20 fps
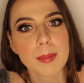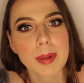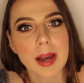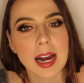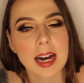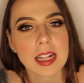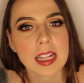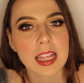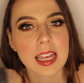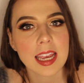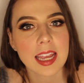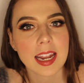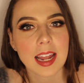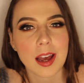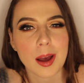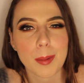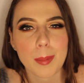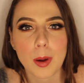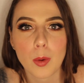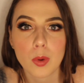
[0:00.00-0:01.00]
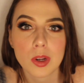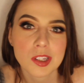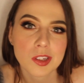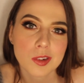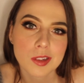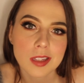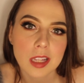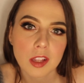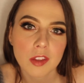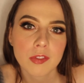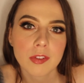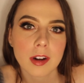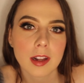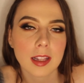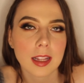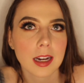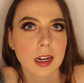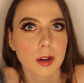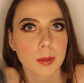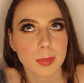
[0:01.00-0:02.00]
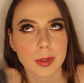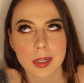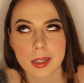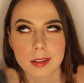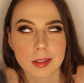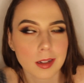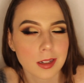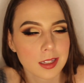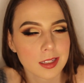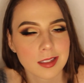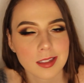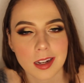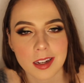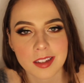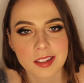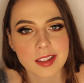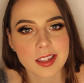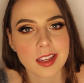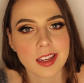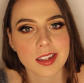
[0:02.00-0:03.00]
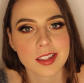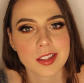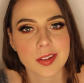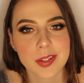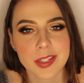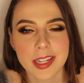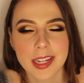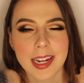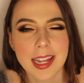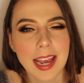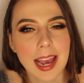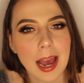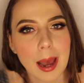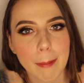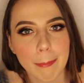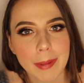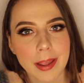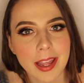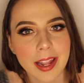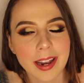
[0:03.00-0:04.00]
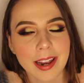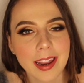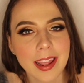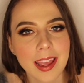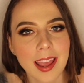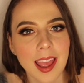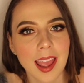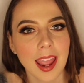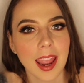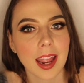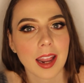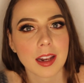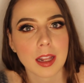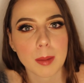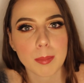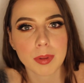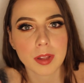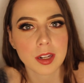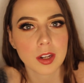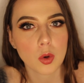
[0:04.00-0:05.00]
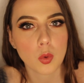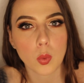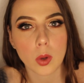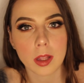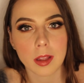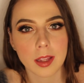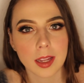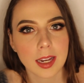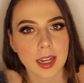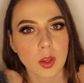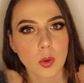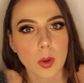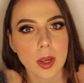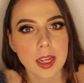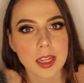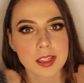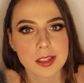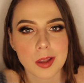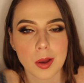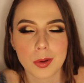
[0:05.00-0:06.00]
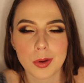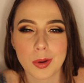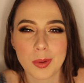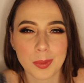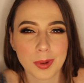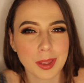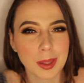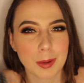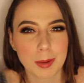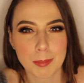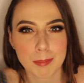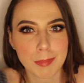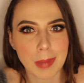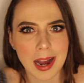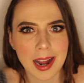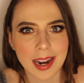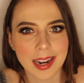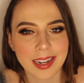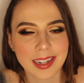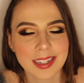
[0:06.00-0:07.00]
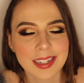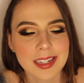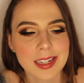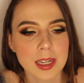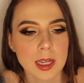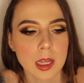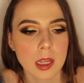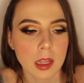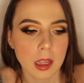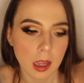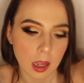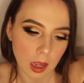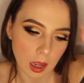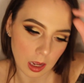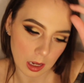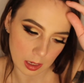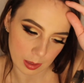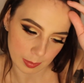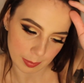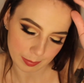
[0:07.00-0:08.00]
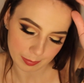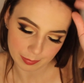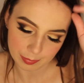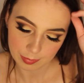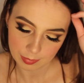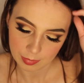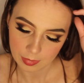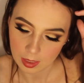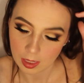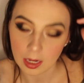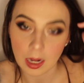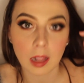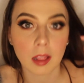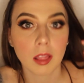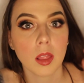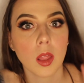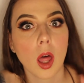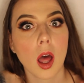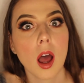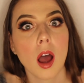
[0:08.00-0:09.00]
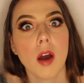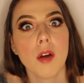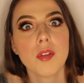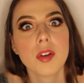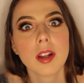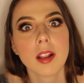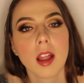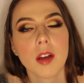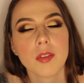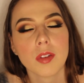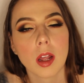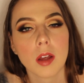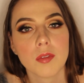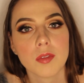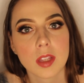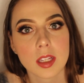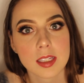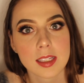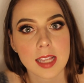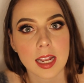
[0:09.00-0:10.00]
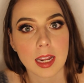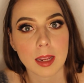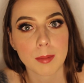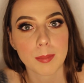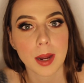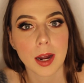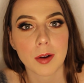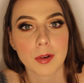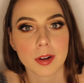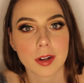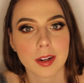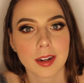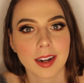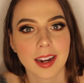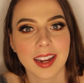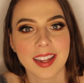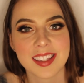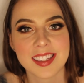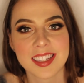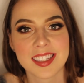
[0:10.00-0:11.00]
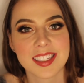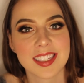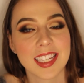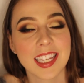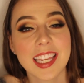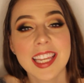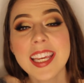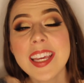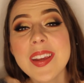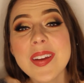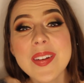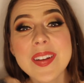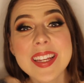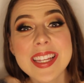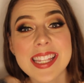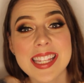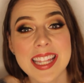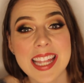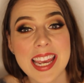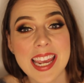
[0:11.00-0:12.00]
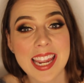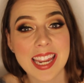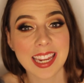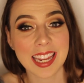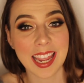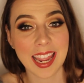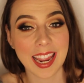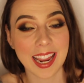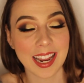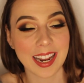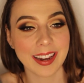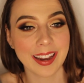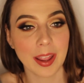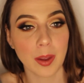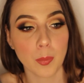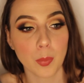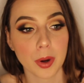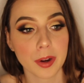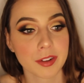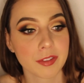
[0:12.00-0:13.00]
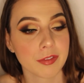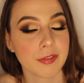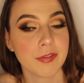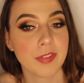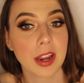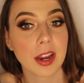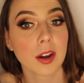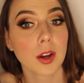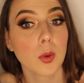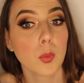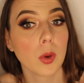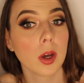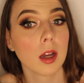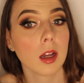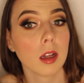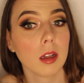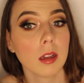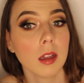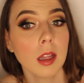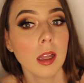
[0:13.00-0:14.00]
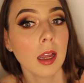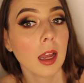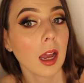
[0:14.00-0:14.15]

palette. I wish there was less fallout, but it's Anastasia, so it's gonna happen, and they blended well anyway, so I don't really mind. And I loved the setting powder. It's just the cutest thing, and it worked very well.